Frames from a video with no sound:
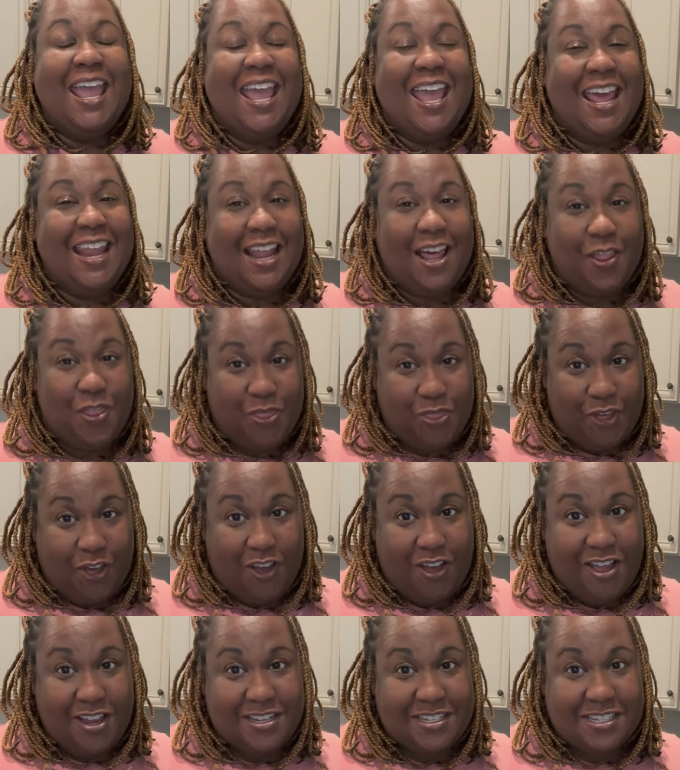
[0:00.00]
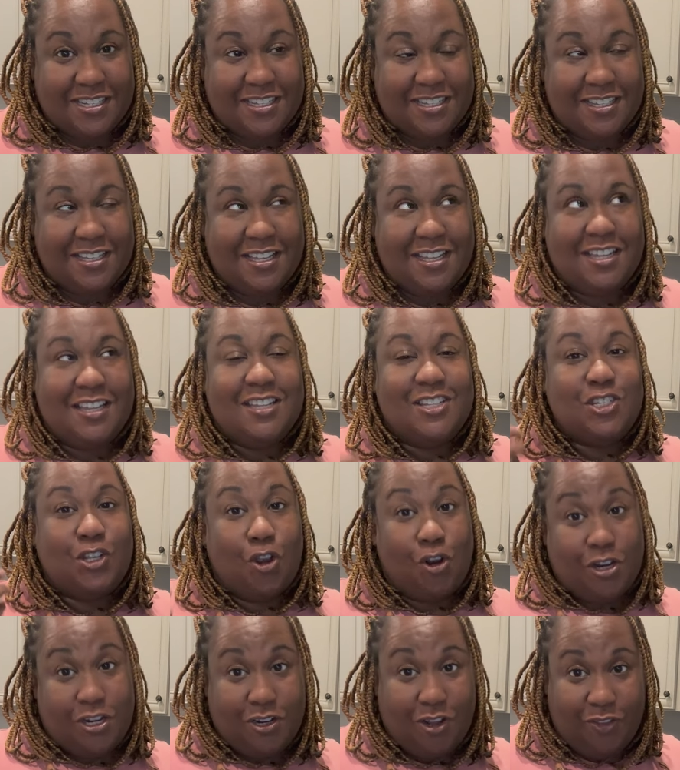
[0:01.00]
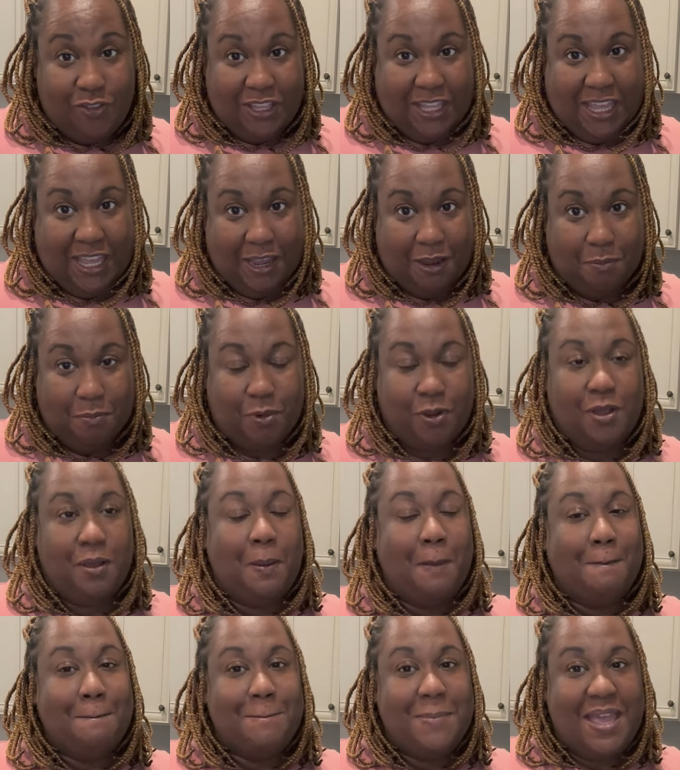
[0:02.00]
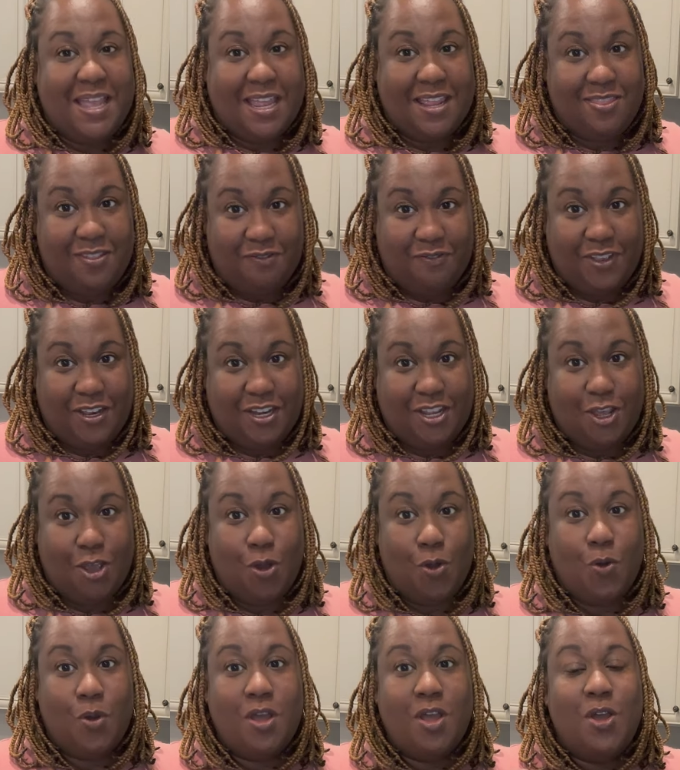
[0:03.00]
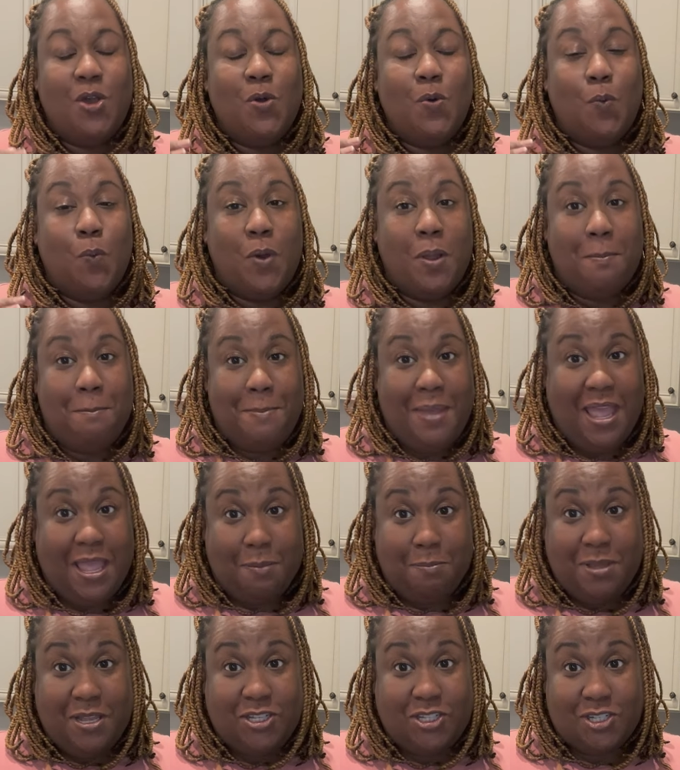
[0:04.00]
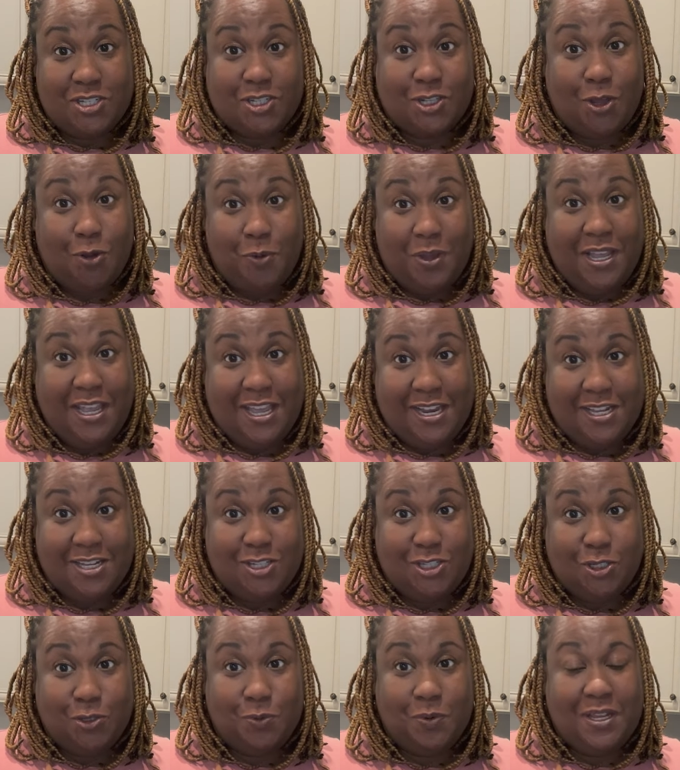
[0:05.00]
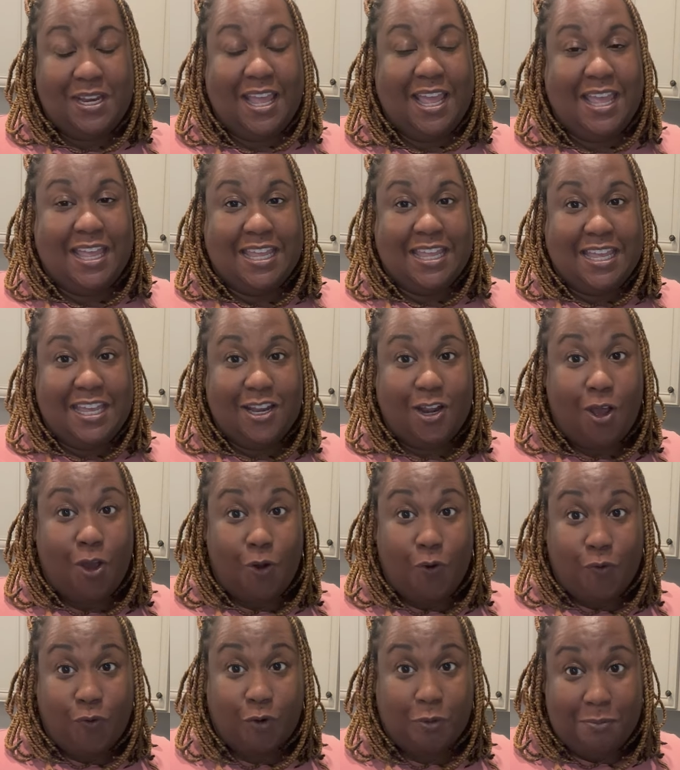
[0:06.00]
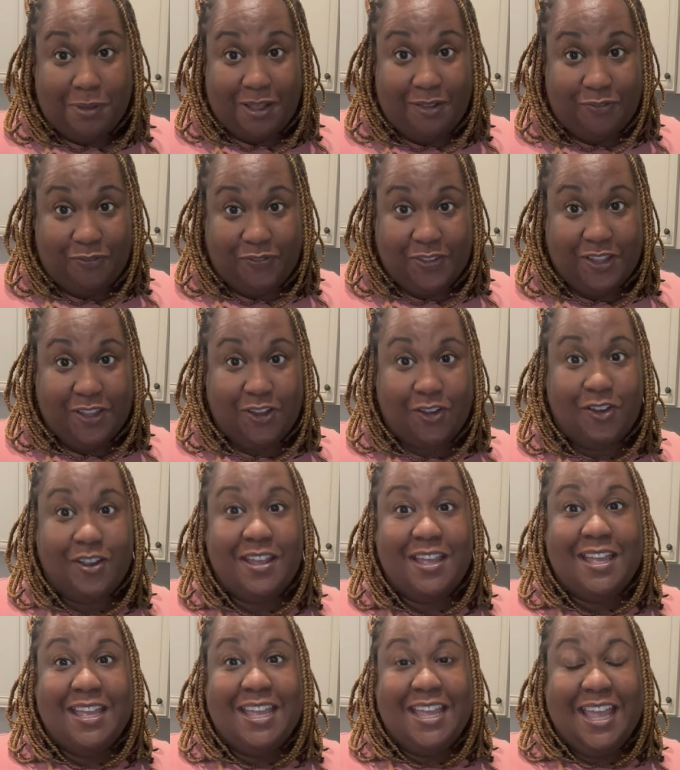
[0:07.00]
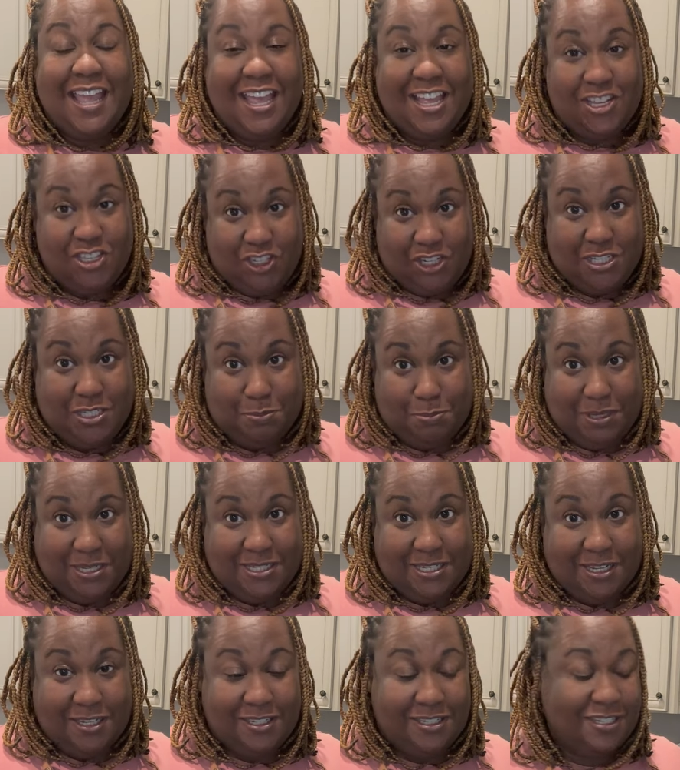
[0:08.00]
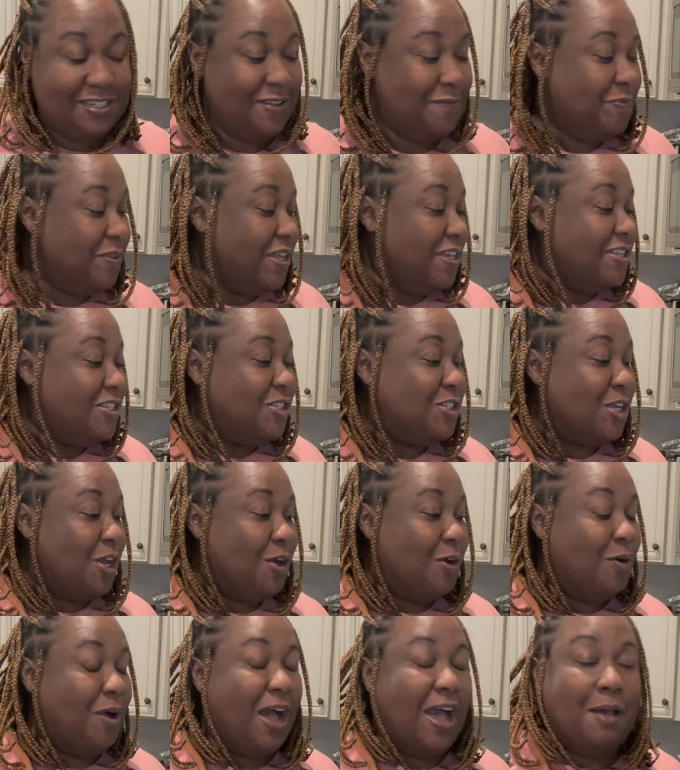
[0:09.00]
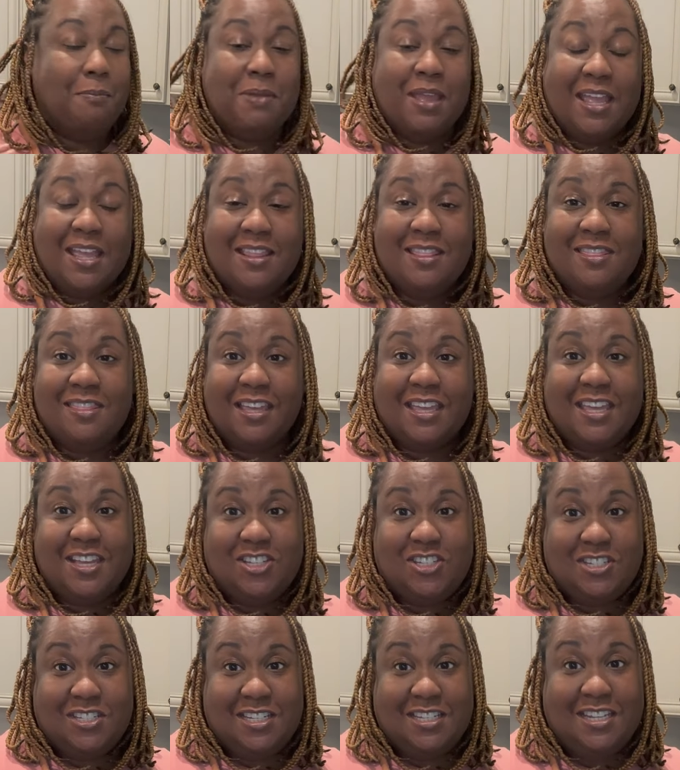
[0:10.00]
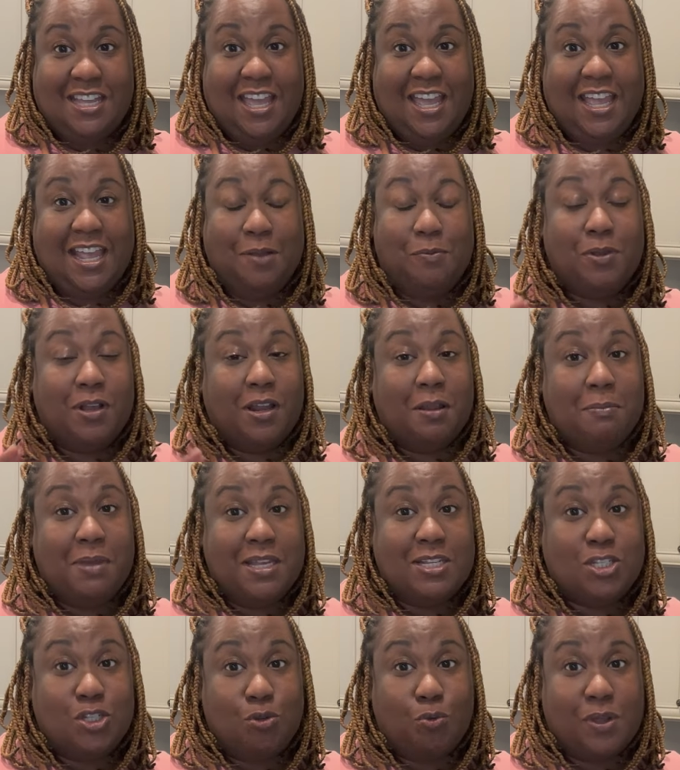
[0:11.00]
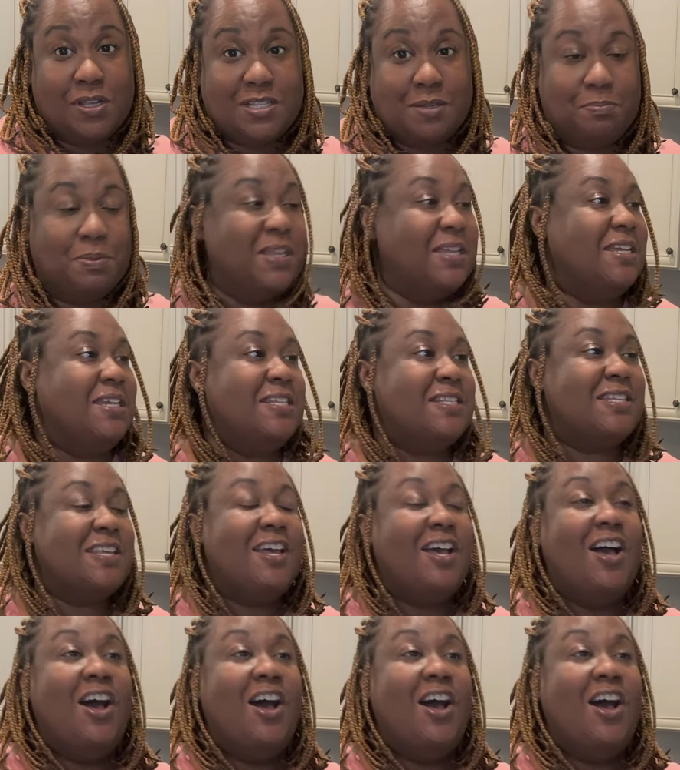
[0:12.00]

And I thought turning on the camera, making the video would make me just go ahead and do it and get over my fear and just be done. So I'm in the kitchen today, and we're gonna make two recipes,